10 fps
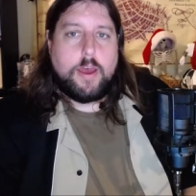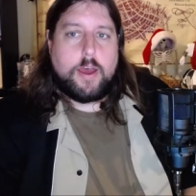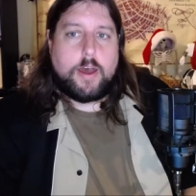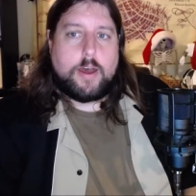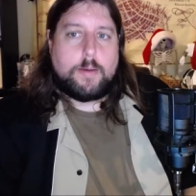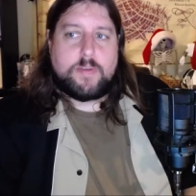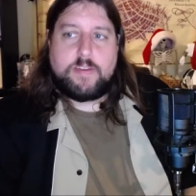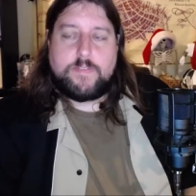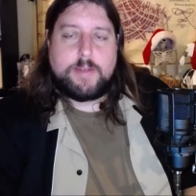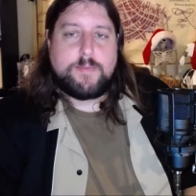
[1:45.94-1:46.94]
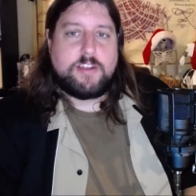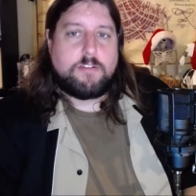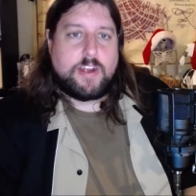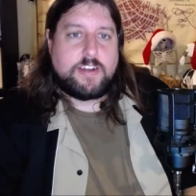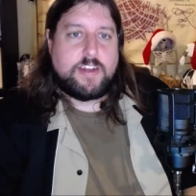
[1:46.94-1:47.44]
Um, if I'm
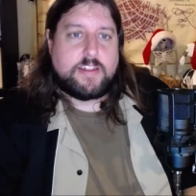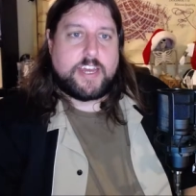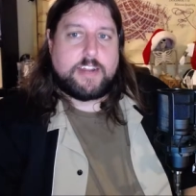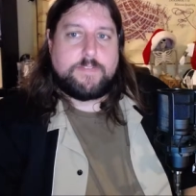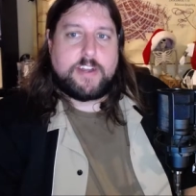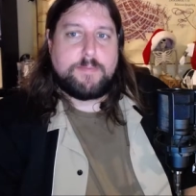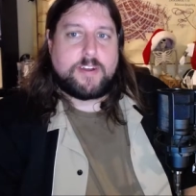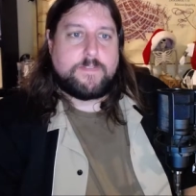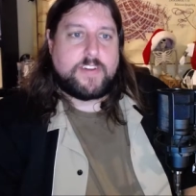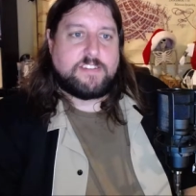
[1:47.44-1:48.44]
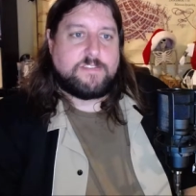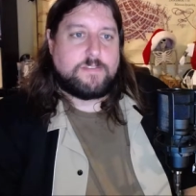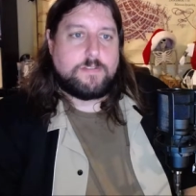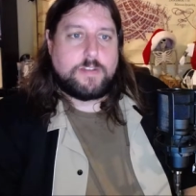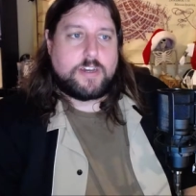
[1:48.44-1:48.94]
incorrect on that, if anybody
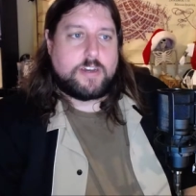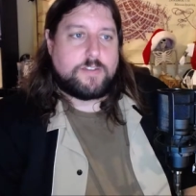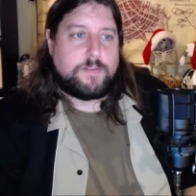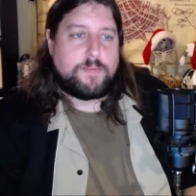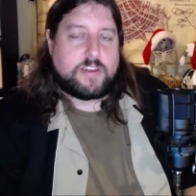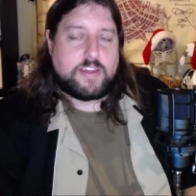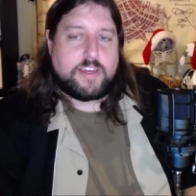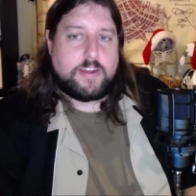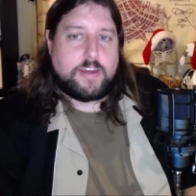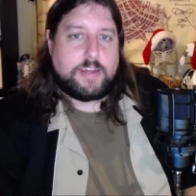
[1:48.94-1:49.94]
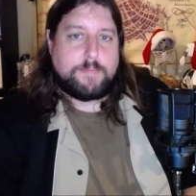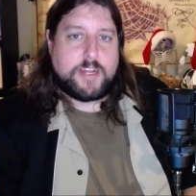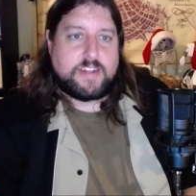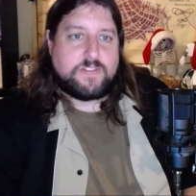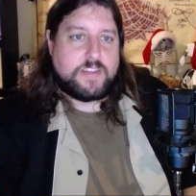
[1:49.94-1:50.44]
finds uh, something that I'm
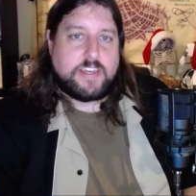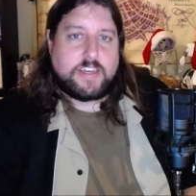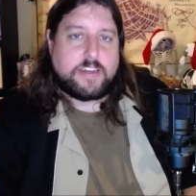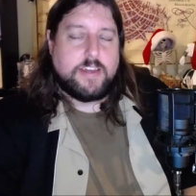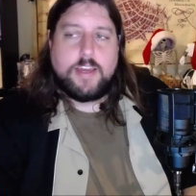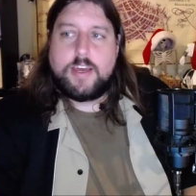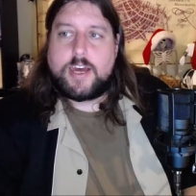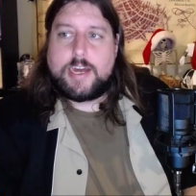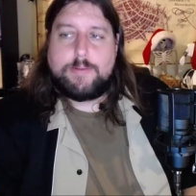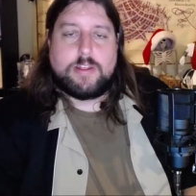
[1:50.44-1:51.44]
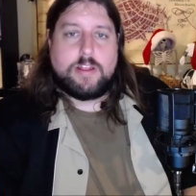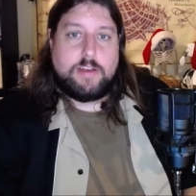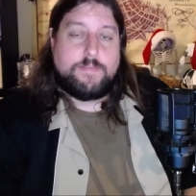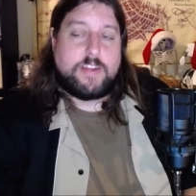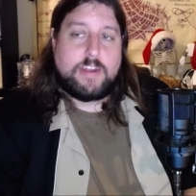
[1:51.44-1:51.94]
not seeing, I would
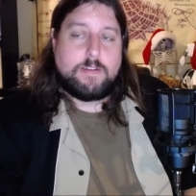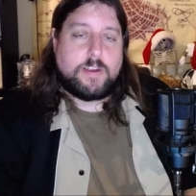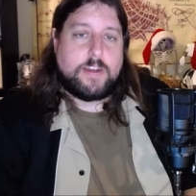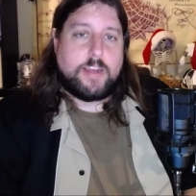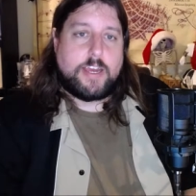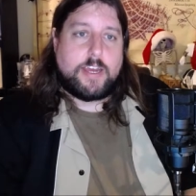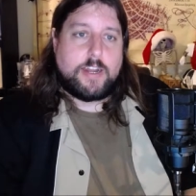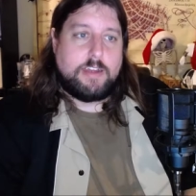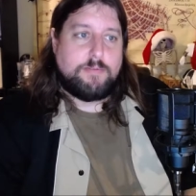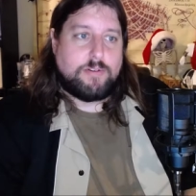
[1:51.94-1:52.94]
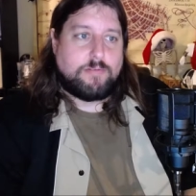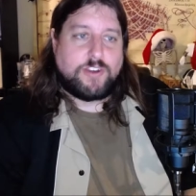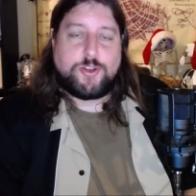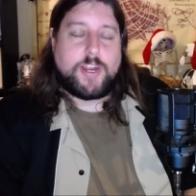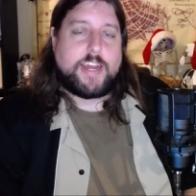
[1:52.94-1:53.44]
love to hear it, and I will
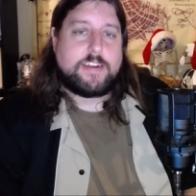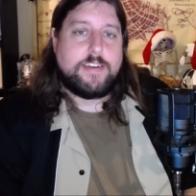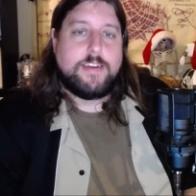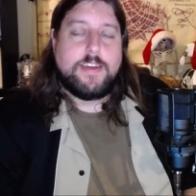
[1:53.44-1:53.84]
retract.